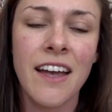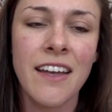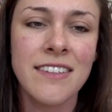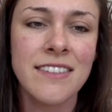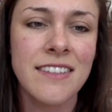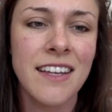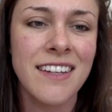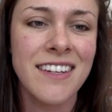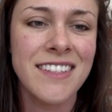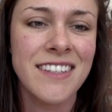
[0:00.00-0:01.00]

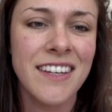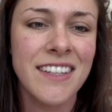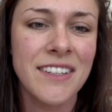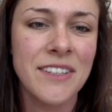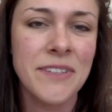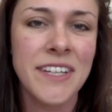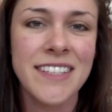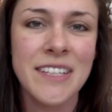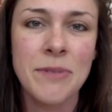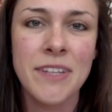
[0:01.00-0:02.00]
it's hard to realize
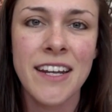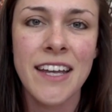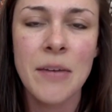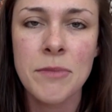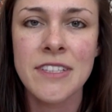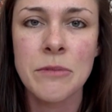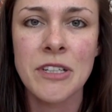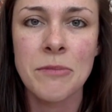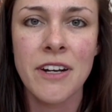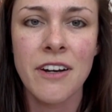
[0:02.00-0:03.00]
it, but that I am a
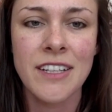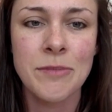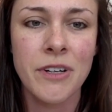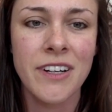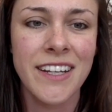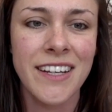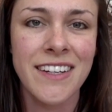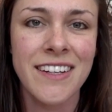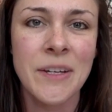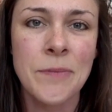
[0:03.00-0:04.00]
subject matter expert
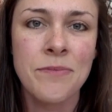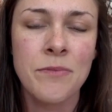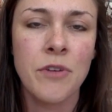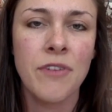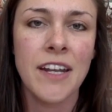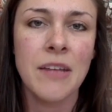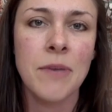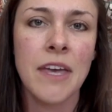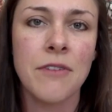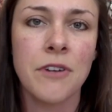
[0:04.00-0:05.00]
in providing
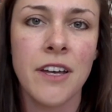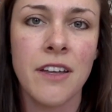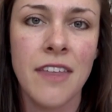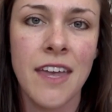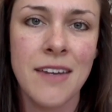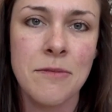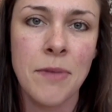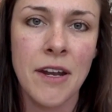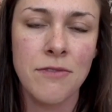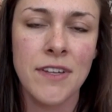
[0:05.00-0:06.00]
behavioral health and
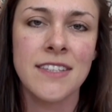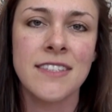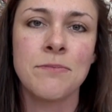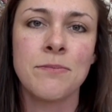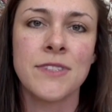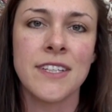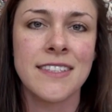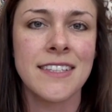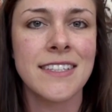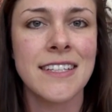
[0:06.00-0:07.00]
benefits
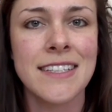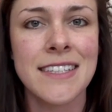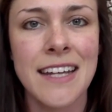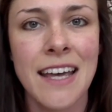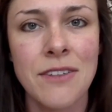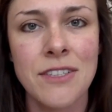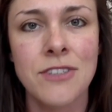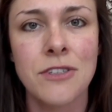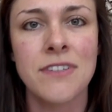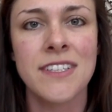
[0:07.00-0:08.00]
assistance and housing
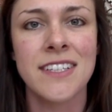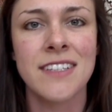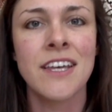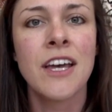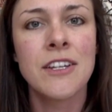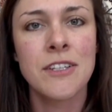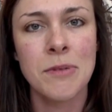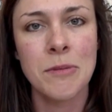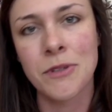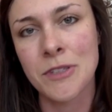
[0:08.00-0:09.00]
services to
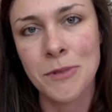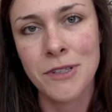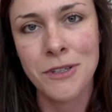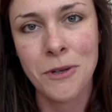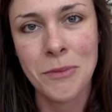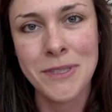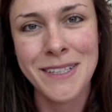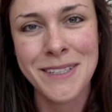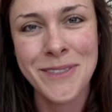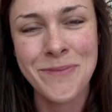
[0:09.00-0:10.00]
people experiencing homelessness.